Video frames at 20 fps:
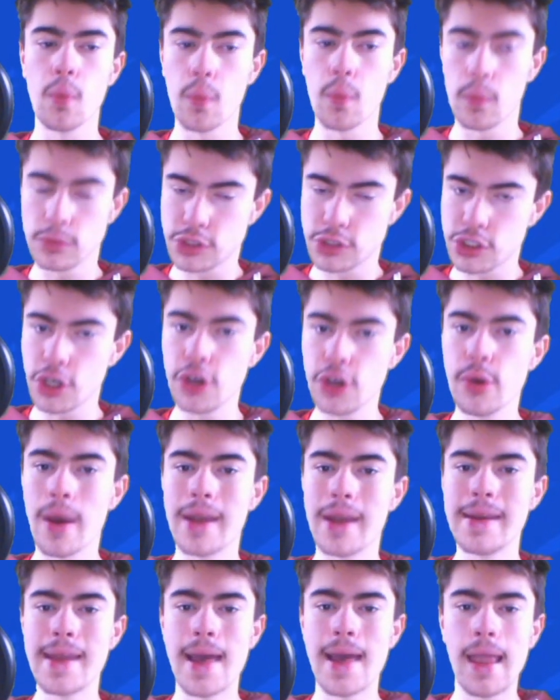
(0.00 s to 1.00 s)

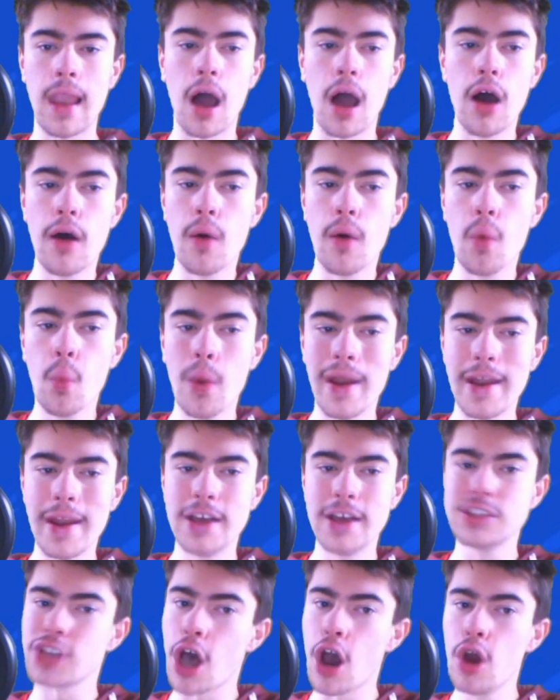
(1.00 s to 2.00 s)
2-0
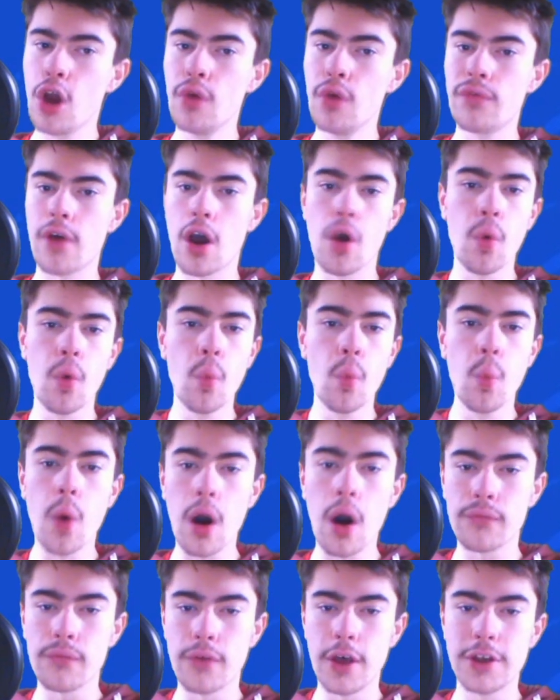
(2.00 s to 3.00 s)
winners over
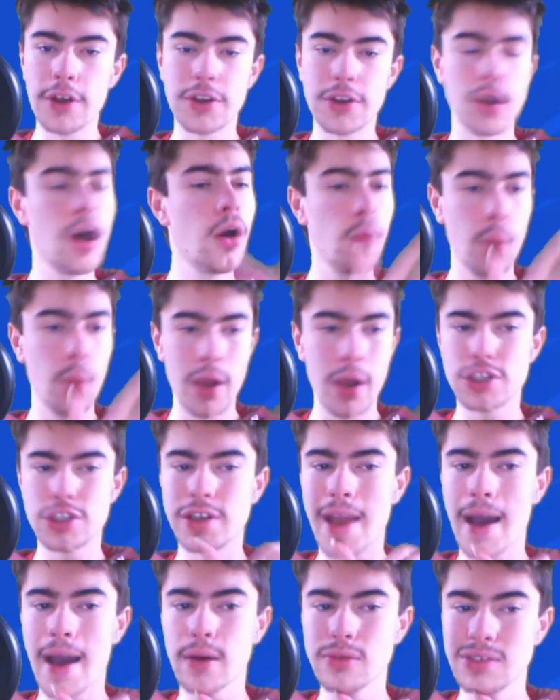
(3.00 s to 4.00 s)
Watford, which
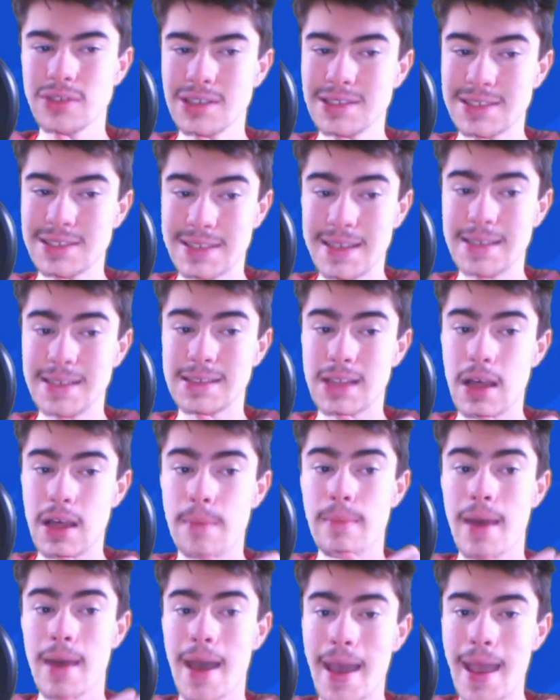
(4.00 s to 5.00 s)
now sees
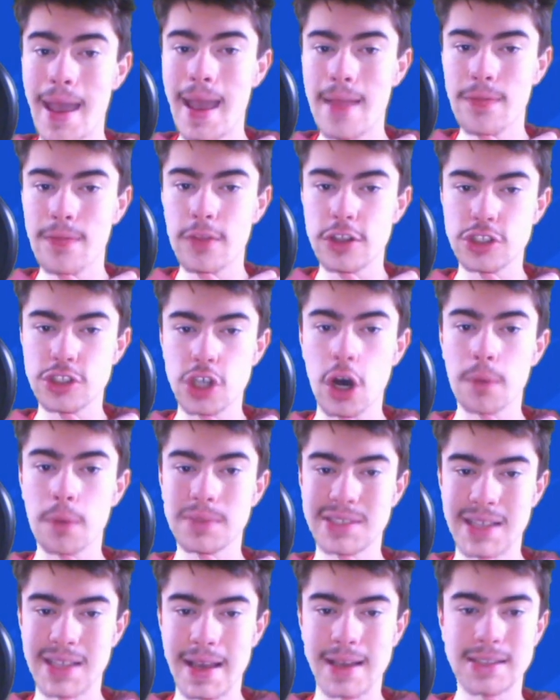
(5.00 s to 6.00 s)
them in the top
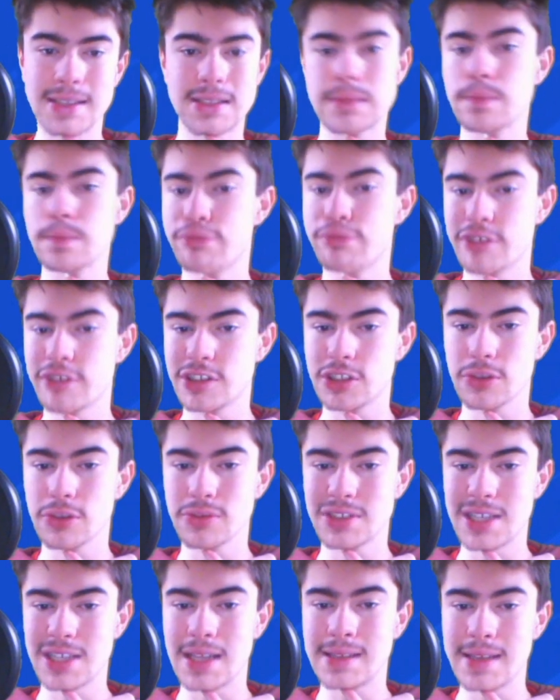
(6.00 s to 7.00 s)
6. Bristol
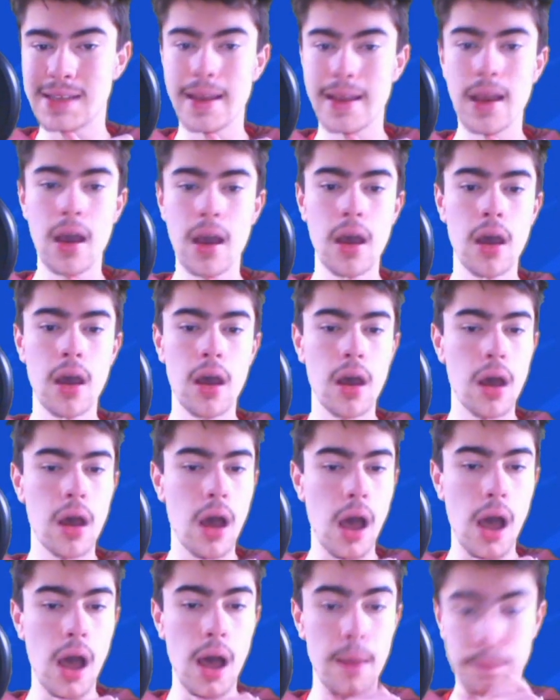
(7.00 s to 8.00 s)
City,
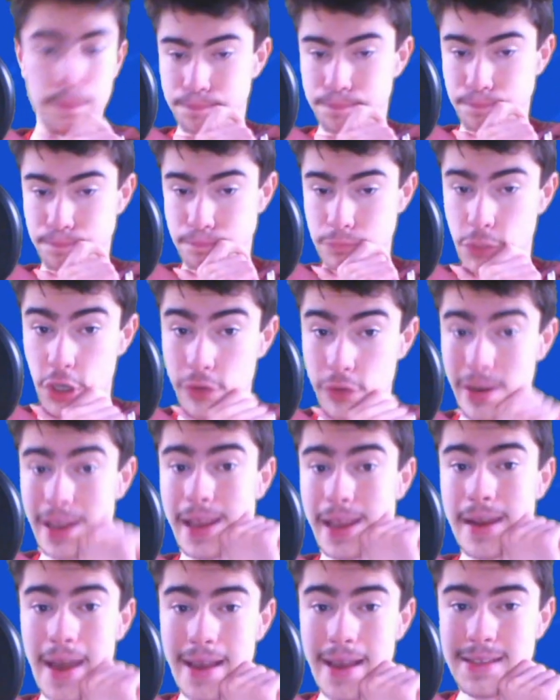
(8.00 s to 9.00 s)

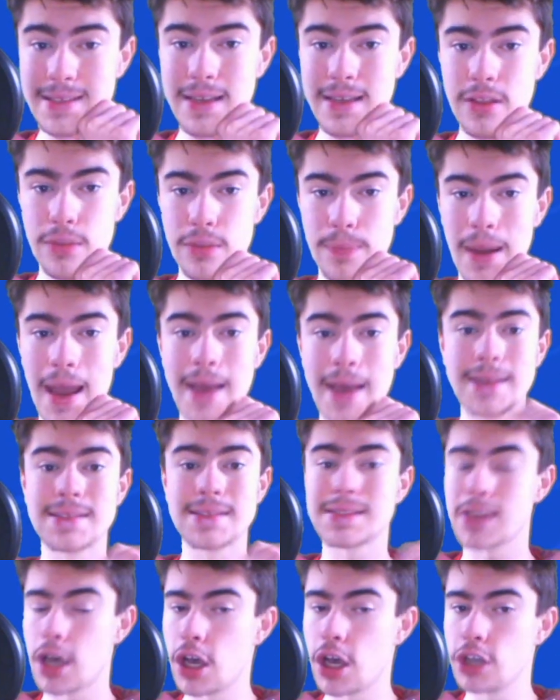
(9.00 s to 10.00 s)
currently in 18th
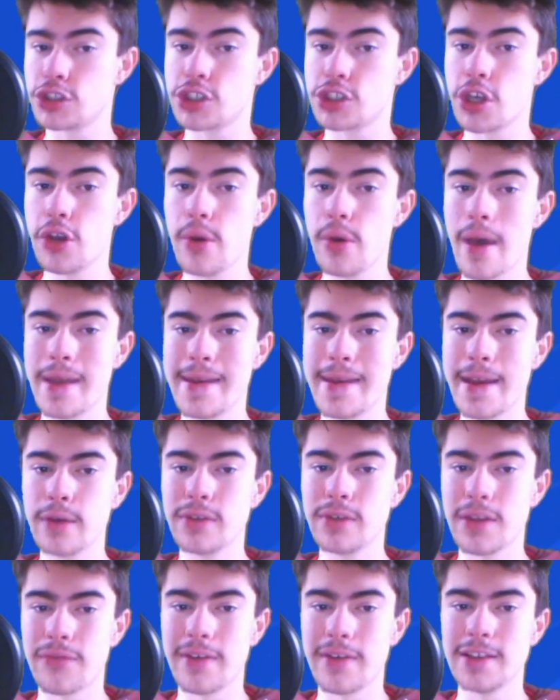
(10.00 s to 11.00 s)
place, a
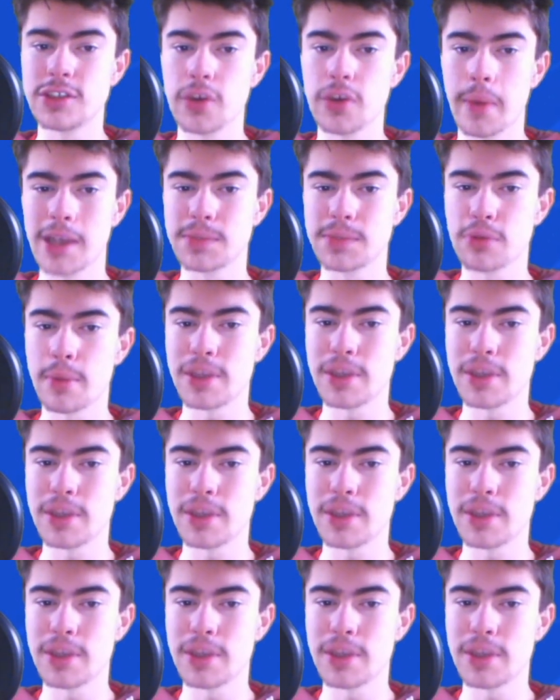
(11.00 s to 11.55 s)
2-0 defeat to West Bromwich